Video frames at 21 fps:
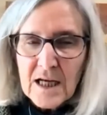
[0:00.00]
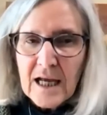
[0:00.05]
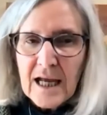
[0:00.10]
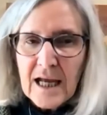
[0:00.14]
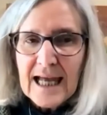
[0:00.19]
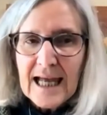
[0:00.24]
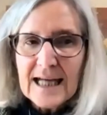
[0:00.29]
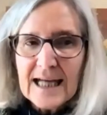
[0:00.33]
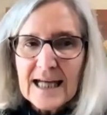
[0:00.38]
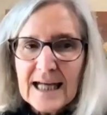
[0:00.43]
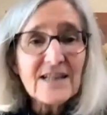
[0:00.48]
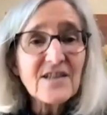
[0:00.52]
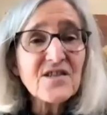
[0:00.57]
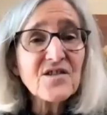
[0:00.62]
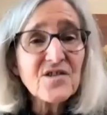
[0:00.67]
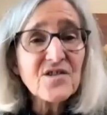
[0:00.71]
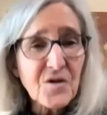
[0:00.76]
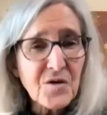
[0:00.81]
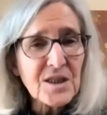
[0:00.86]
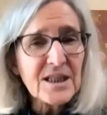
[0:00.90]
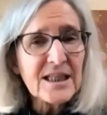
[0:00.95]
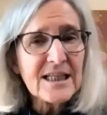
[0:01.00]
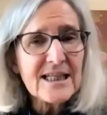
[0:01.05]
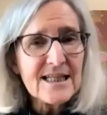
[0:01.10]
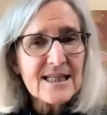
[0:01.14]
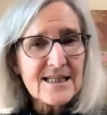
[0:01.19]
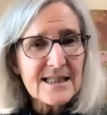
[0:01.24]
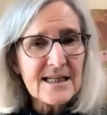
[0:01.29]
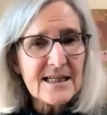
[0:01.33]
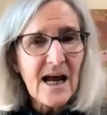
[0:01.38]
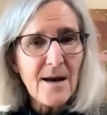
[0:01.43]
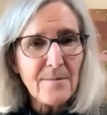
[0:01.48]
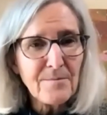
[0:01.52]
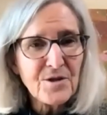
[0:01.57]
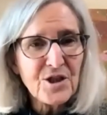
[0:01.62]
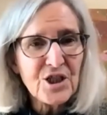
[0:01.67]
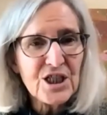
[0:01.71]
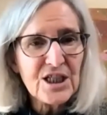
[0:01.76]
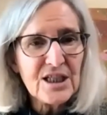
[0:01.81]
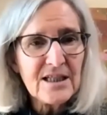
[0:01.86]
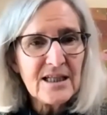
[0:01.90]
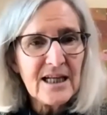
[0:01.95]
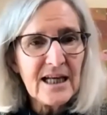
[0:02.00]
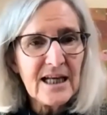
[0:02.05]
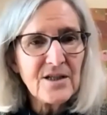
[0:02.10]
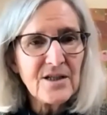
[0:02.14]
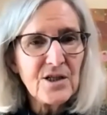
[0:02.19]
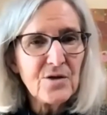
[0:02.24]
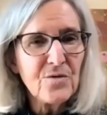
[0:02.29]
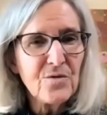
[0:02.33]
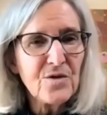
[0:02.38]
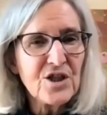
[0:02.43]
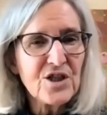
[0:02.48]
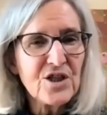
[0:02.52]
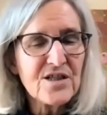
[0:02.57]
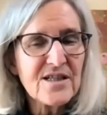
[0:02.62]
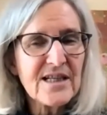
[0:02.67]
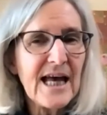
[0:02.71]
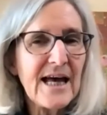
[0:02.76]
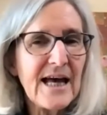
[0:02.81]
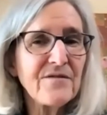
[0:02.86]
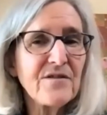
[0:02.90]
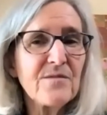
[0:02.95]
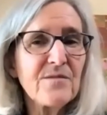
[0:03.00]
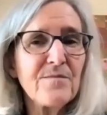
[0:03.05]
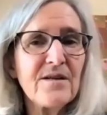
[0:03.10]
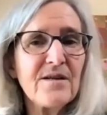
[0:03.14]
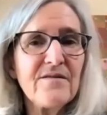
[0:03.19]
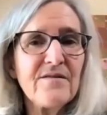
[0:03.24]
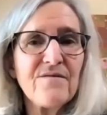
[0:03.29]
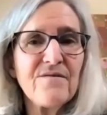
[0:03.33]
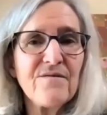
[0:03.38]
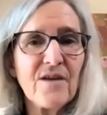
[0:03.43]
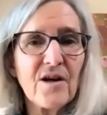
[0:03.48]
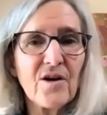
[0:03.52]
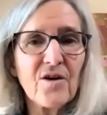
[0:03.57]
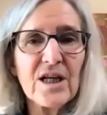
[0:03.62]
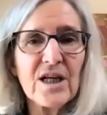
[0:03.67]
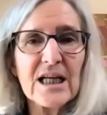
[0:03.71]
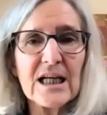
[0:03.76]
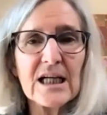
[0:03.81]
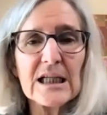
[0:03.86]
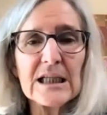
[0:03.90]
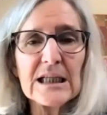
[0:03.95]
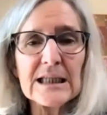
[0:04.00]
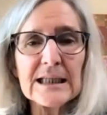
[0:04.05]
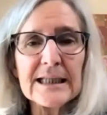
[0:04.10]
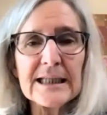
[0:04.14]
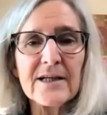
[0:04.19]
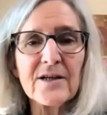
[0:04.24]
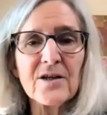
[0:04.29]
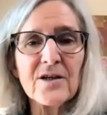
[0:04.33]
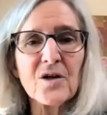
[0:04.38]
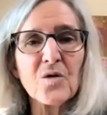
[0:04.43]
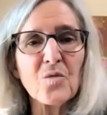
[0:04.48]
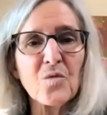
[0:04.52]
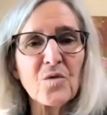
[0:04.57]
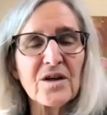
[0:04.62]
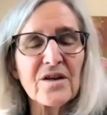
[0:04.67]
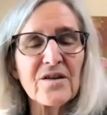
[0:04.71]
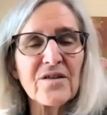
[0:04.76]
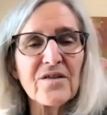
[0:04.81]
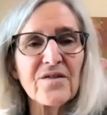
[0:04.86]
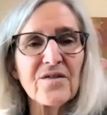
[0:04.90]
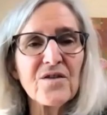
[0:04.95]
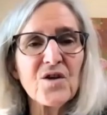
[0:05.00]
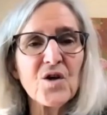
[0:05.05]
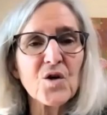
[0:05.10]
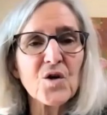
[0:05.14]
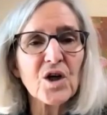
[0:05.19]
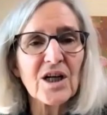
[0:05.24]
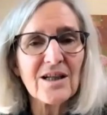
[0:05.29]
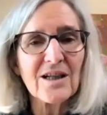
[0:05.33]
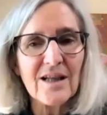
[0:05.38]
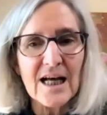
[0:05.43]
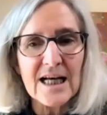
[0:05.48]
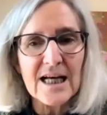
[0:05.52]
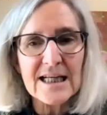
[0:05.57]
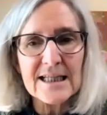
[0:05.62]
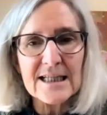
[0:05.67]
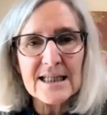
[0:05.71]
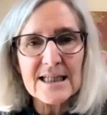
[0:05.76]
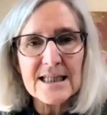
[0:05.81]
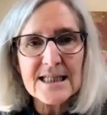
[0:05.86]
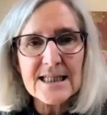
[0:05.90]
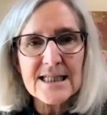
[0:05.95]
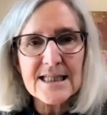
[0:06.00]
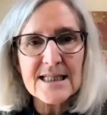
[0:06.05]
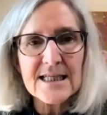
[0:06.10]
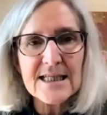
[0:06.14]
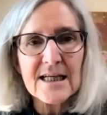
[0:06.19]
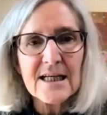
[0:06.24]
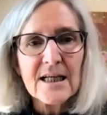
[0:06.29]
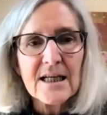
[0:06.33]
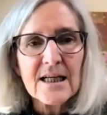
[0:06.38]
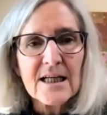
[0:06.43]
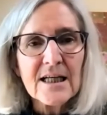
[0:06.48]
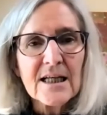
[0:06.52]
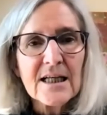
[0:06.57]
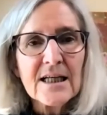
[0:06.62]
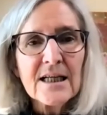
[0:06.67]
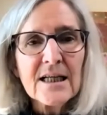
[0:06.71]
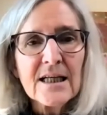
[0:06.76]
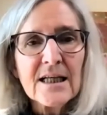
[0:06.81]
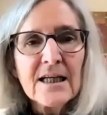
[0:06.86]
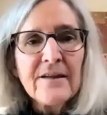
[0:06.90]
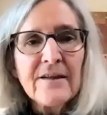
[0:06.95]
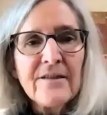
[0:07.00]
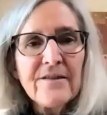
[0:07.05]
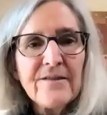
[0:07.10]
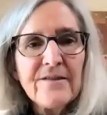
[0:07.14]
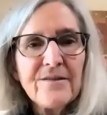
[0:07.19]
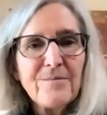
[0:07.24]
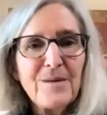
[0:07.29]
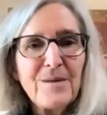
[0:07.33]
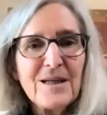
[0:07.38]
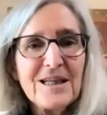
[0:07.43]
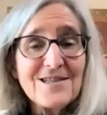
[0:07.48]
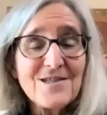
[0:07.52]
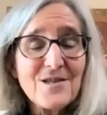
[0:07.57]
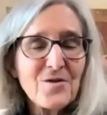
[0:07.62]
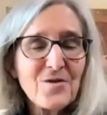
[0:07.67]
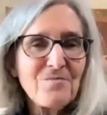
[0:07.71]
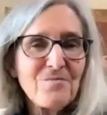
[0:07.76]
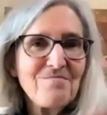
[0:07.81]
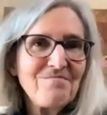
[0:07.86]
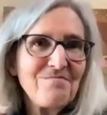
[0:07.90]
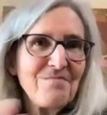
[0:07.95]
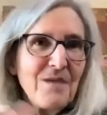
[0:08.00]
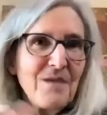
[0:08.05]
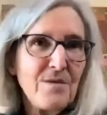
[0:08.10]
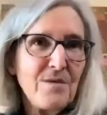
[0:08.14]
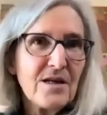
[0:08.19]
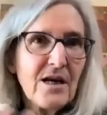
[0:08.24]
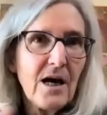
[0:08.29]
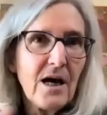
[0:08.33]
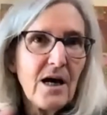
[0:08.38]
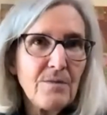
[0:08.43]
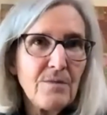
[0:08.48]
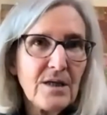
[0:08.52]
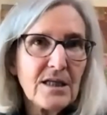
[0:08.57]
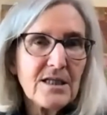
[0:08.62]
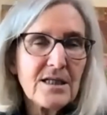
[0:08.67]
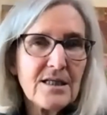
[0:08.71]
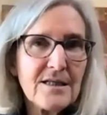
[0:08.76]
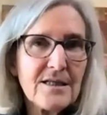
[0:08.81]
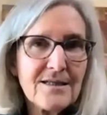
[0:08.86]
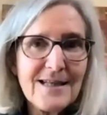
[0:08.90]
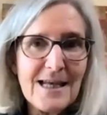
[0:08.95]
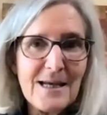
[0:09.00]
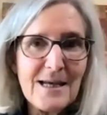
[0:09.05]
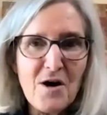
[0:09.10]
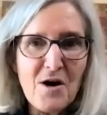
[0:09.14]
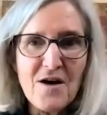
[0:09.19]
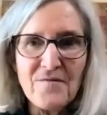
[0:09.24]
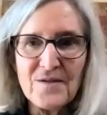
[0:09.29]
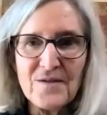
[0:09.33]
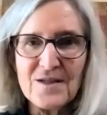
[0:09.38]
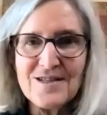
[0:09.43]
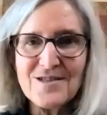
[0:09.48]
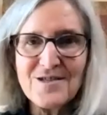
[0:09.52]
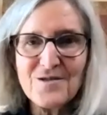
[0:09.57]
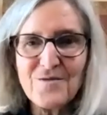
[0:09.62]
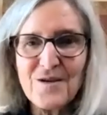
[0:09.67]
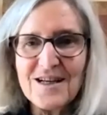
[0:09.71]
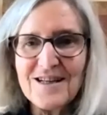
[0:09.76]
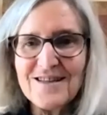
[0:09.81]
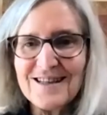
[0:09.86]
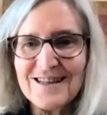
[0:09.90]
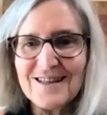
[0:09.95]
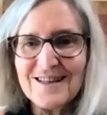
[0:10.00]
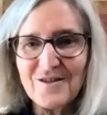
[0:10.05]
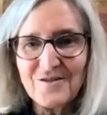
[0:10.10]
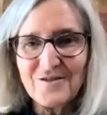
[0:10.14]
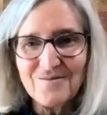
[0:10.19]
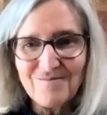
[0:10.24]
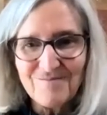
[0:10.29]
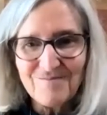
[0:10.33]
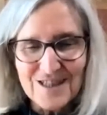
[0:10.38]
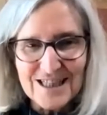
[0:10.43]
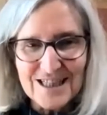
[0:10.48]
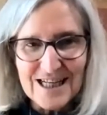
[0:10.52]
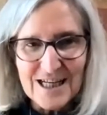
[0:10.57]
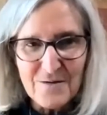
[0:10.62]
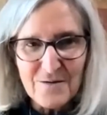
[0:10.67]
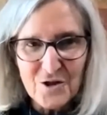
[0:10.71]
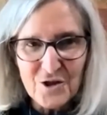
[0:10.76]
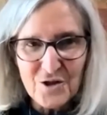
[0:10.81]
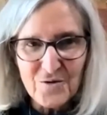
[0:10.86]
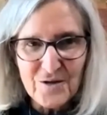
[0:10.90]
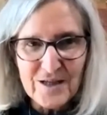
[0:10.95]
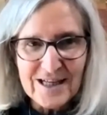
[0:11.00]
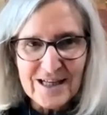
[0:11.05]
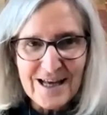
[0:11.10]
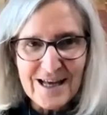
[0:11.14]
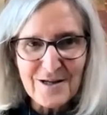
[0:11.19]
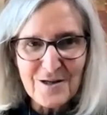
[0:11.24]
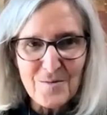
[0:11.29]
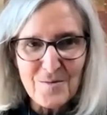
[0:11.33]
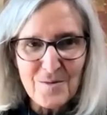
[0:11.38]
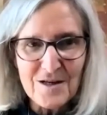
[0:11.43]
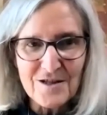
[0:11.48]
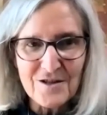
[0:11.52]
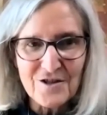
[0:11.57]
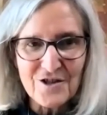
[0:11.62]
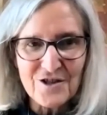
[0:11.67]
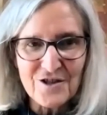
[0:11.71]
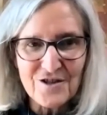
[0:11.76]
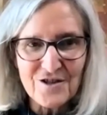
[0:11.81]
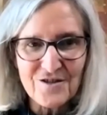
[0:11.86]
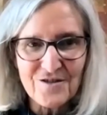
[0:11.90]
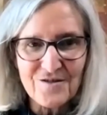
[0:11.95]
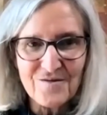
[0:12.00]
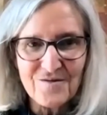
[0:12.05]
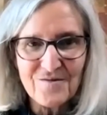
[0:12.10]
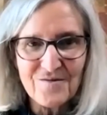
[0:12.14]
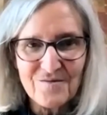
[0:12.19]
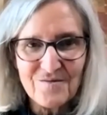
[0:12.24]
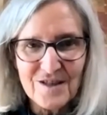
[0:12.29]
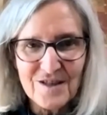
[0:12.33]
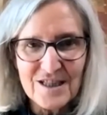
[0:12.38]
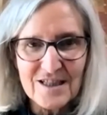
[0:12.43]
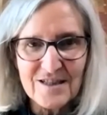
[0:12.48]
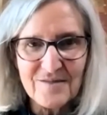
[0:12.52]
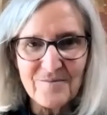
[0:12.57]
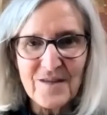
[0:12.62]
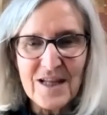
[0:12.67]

And that certainly is an option. And you would just have to be very clear with your clients, because they're maybe coming to the same office, right? That today we're doing acupuncture, right?